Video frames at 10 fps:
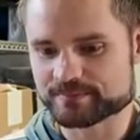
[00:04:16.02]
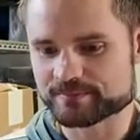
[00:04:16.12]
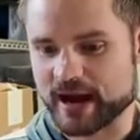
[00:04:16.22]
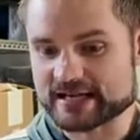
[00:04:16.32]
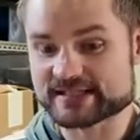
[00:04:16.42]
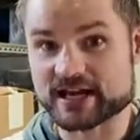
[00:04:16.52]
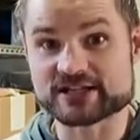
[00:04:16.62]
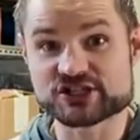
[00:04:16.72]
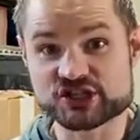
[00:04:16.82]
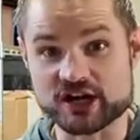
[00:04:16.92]

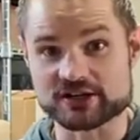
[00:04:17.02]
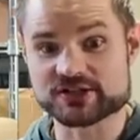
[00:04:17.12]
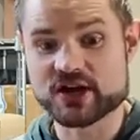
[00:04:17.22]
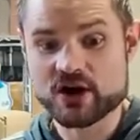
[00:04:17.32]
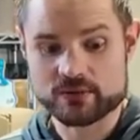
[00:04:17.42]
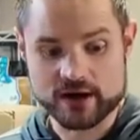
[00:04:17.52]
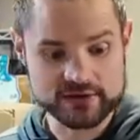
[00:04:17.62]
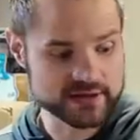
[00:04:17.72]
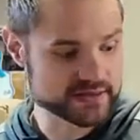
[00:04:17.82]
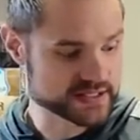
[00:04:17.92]
bite-sized chunks
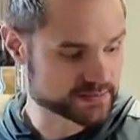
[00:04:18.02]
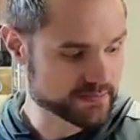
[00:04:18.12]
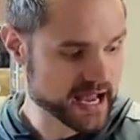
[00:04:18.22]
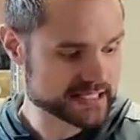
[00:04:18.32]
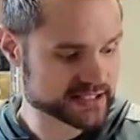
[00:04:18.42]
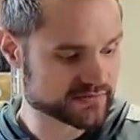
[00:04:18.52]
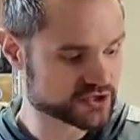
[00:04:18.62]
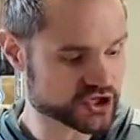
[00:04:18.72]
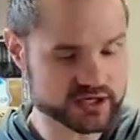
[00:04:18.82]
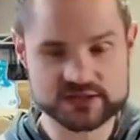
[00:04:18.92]
rather than these massive
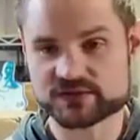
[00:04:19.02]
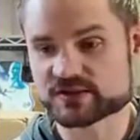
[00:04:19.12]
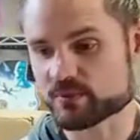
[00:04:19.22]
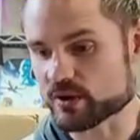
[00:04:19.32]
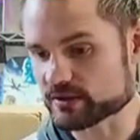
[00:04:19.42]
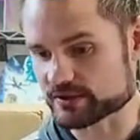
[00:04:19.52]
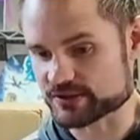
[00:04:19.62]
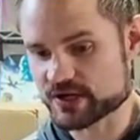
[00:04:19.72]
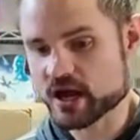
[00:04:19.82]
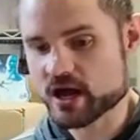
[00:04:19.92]
chunks of spoilers